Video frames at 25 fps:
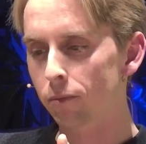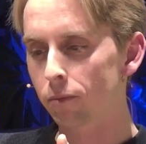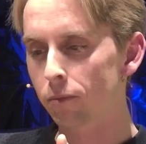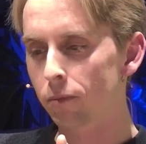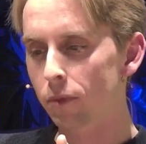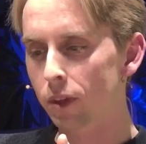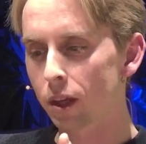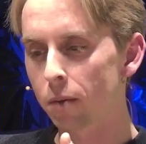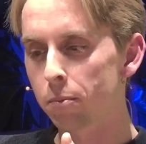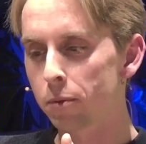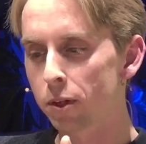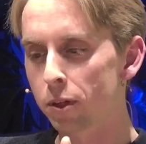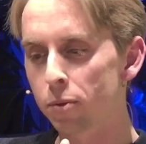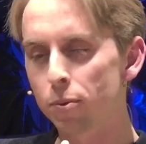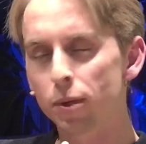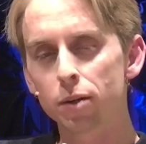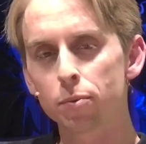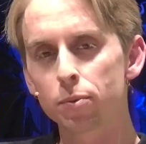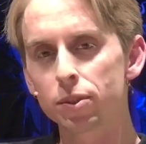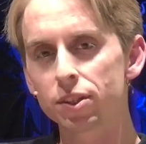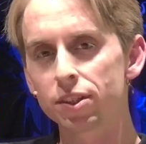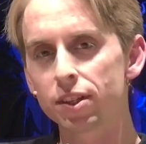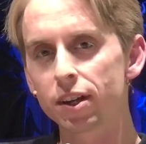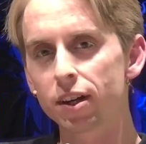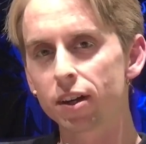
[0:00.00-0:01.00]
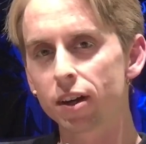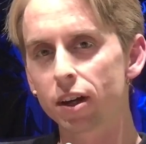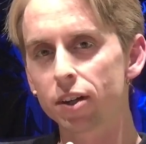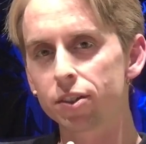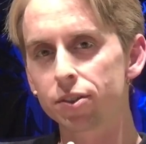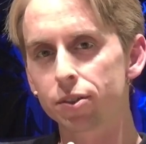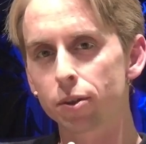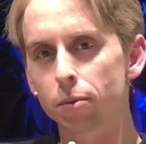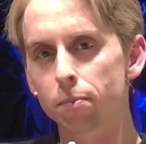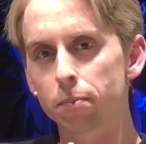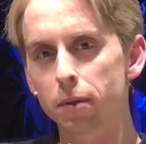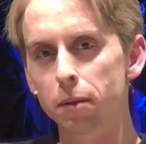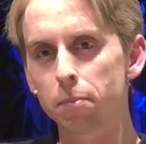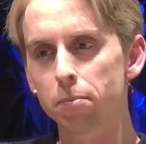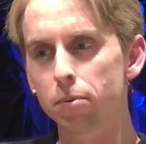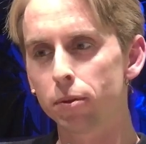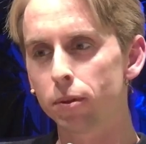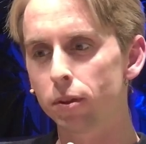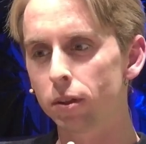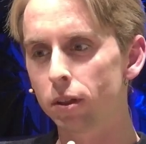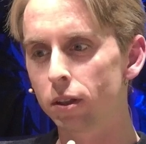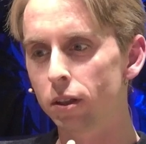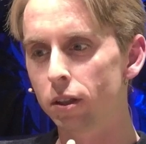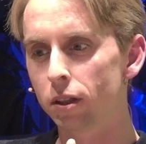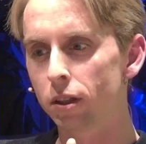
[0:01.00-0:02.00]
but when I was there, I saw
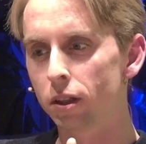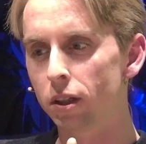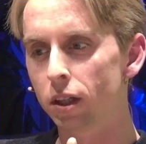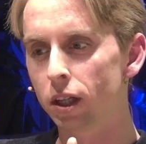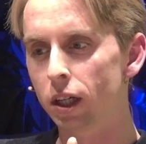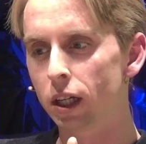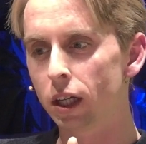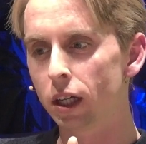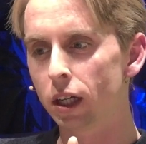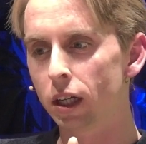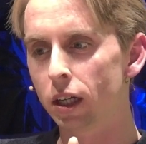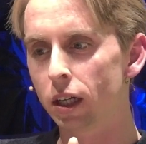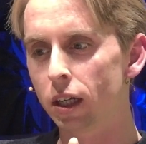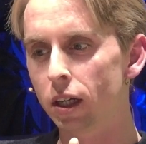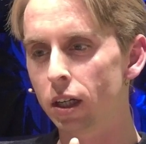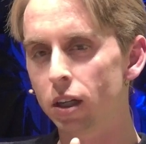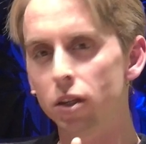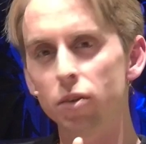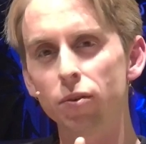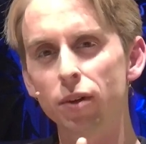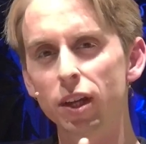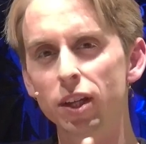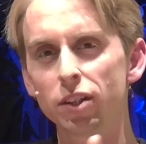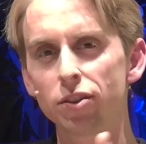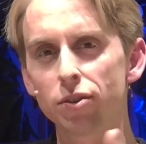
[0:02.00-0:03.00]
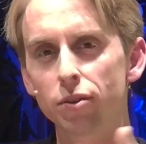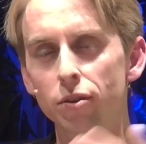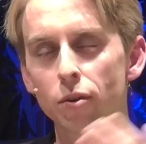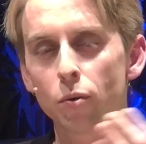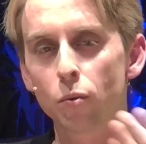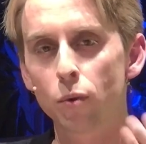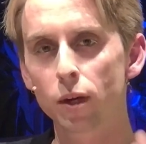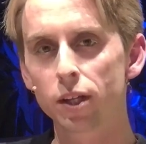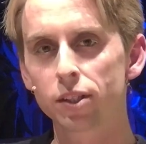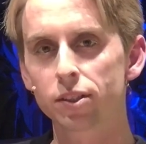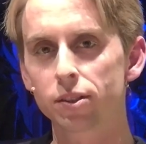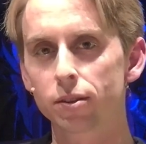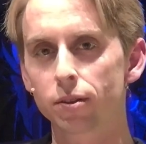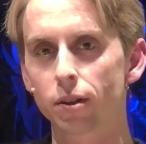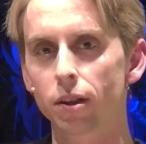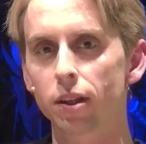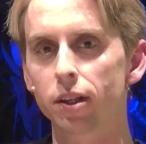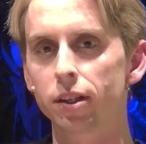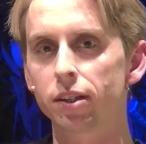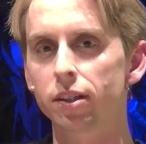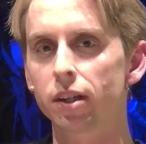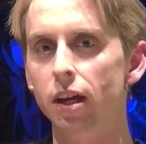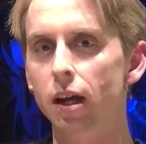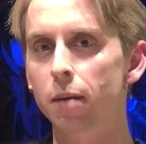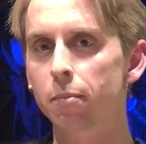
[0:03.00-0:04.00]
people uh, looking to the West all the
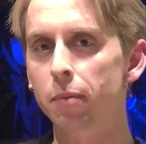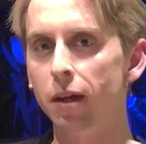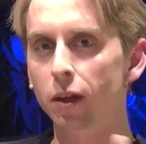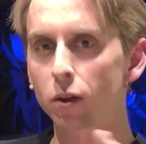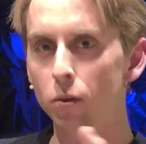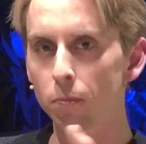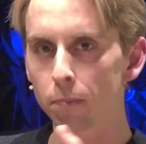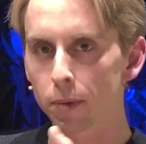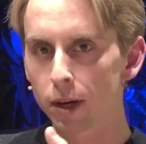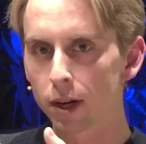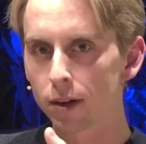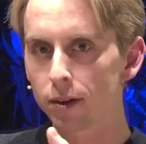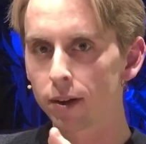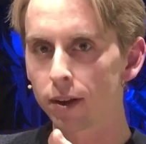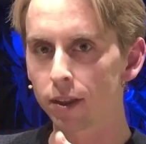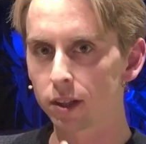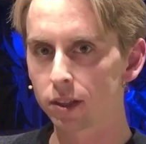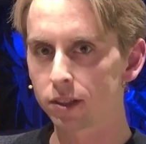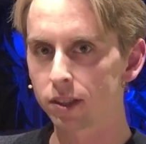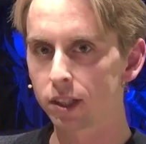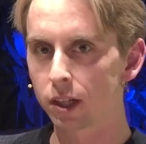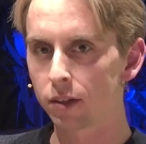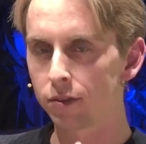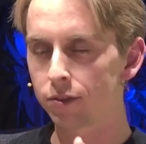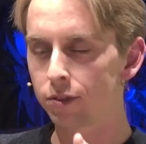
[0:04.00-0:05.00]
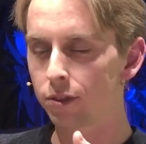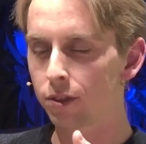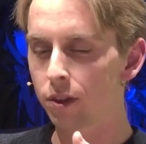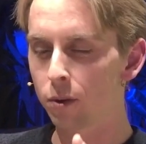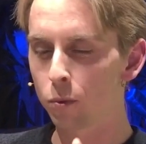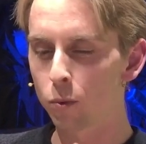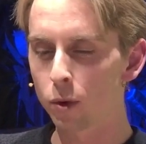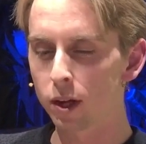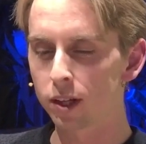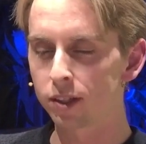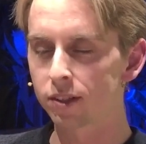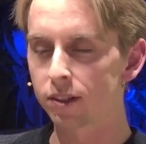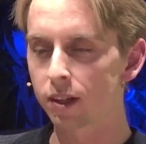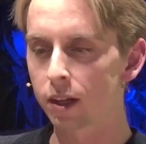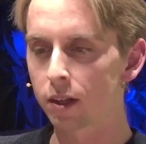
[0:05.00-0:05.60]
time and comparing themselves to the West.